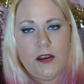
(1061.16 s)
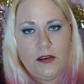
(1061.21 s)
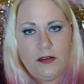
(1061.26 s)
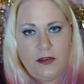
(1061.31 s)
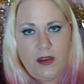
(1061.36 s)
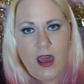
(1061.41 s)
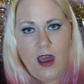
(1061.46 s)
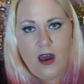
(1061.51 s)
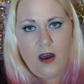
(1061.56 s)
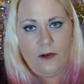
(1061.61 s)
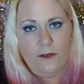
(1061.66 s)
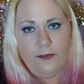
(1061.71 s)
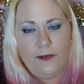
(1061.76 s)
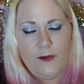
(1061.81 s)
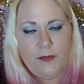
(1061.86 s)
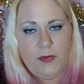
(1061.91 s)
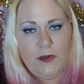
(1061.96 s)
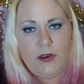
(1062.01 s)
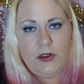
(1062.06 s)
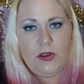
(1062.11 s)
Now,
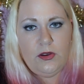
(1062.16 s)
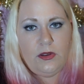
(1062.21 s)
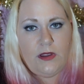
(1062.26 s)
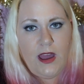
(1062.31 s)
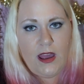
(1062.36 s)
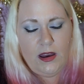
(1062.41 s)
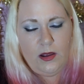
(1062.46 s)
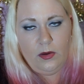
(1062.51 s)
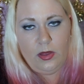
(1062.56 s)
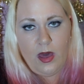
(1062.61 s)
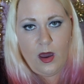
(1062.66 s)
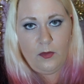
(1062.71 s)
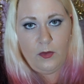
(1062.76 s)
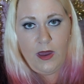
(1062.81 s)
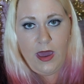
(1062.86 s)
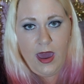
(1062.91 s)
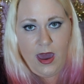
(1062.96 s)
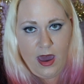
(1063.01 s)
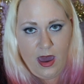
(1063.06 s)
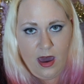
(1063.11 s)
from the new data that
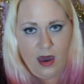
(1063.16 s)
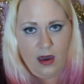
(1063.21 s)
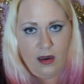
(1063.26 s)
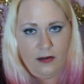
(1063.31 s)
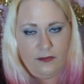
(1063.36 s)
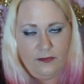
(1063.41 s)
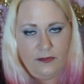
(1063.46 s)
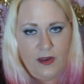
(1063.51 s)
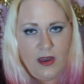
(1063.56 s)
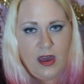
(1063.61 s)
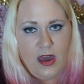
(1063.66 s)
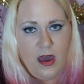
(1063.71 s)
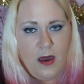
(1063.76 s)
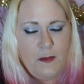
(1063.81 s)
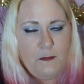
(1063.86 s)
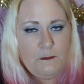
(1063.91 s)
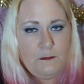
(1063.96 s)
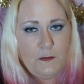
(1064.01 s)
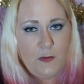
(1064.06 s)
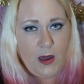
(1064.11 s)
we have,
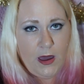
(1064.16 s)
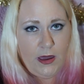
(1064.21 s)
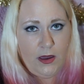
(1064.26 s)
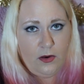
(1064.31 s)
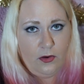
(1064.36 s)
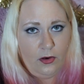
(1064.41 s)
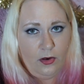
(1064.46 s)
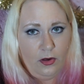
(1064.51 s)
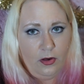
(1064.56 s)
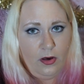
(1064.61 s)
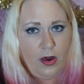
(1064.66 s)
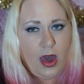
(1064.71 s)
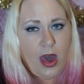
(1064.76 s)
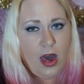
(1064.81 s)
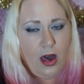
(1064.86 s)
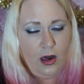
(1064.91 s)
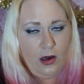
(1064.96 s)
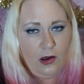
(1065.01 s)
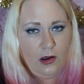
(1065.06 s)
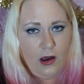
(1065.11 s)
Michael
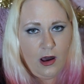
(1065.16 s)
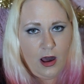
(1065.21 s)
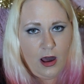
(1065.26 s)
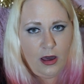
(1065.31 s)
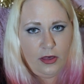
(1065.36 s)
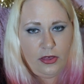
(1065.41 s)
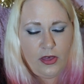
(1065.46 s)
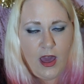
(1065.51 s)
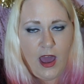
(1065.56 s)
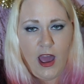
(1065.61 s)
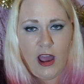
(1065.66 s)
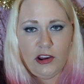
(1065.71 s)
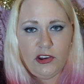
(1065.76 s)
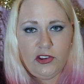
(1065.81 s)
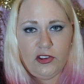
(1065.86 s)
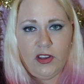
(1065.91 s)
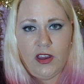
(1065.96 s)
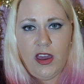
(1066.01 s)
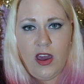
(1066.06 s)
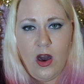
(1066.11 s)
Helgoth
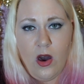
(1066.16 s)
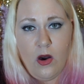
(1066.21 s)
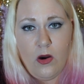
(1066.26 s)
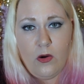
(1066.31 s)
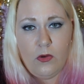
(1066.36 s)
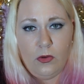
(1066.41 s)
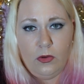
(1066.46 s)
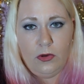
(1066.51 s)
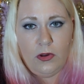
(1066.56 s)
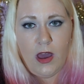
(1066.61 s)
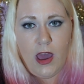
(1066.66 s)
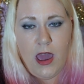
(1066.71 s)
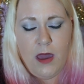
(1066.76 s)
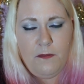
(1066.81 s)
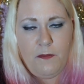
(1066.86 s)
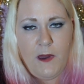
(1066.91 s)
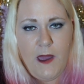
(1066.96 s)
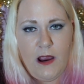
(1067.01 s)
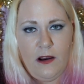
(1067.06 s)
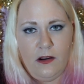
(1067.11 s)
actually owned a
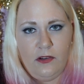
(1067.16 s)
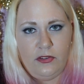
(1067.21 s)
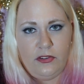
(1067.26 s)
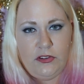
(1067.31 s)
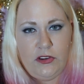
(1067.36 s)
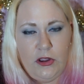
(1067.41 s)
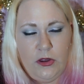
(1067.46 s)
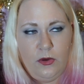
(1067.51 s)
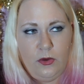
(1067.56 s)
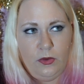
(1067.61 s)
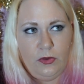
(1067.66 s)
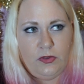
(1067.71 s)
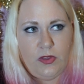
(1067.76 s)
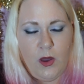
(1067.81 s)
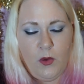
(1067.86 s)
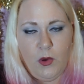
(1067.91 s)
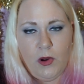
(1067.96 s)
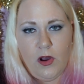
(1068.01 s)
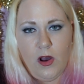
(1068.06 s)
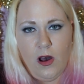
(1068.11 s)
pair of shoes.
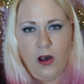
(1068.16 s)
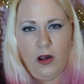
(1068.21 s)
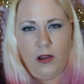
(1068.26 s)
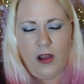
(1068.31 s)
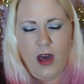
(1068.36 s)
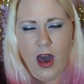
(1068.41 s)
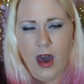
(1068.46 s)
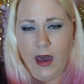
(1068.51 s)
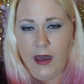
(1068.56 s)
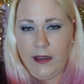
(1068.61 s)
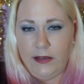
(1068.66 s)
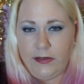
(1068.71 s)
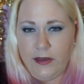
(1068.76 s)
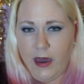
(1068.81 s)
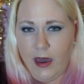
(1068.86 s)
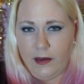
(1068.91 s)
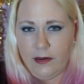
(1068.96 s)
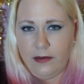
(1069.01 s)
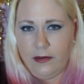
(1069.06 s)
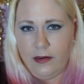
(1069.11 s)
They were called High
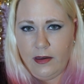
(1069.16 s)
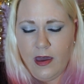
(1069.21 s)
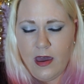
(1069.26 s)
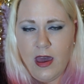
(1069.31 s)
Tech.